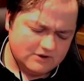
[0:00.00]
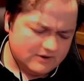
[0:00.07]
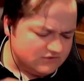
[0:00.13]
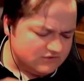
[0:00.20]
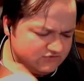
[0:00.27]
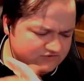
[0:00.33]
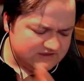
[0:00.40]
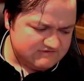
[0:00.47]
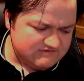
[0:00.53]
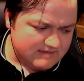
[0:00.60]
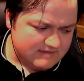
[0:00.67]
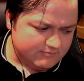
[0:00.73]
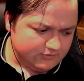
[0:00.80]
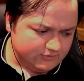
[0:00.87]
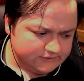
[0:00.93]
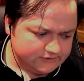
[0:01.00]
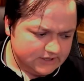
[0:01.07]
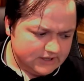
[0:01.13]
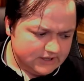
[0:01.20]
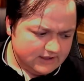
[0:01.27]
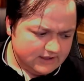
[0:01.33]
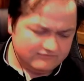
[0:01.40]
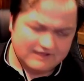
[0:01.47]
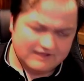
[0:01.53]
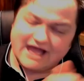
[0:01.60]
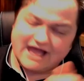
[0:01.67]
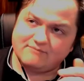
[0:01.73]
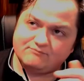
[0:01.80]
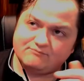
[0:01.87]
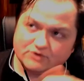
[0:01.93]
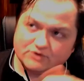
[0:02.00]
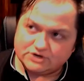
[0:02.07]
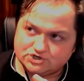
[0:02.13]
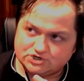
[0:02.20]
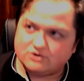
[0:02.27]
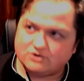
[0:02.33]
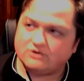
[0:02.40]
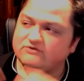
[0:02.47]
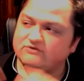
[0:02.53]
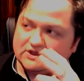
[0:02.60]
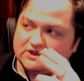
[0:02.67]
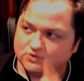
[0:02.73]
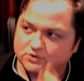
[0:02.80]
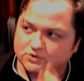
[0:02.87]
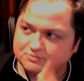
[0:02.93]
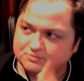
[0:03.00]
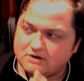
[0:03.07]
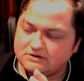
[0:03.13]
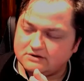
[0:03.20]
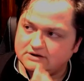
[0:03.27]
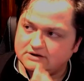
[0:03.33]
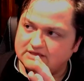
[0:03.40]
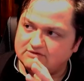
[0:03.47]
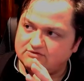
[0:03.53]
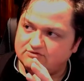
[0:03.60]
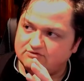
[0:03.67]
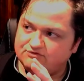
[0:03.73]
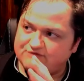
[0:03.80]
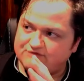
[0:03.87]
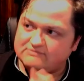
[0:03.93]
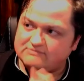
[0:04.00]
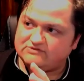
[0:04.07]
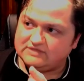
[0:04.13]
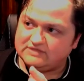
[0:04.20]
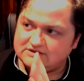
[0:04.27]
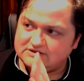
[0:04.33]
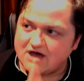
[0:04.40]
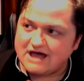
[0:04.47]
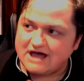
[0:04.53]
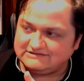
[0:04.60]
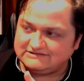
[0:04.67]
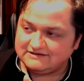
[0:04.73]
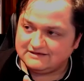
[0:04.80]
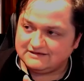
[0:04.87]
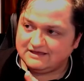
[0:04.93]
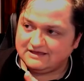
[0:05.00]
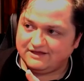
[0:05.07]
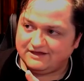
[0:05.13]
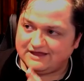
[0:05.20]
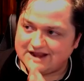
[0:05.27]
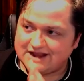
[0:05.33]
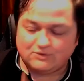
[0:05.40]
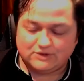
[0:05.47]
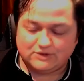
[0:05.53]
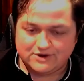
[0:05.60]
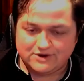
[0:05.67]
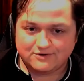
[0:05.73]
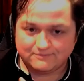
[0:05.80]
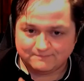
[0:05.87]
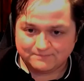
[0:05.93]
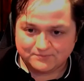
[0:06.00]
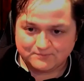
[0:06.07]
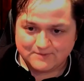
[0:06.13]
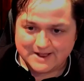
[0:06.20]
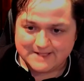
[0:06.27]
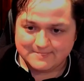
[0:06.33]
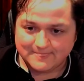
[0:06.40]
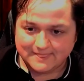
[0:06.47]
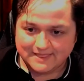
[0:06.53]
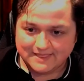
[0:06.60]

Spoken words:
I use the example of like I'm pretty sure because like George Martin is famously not an outliner, right?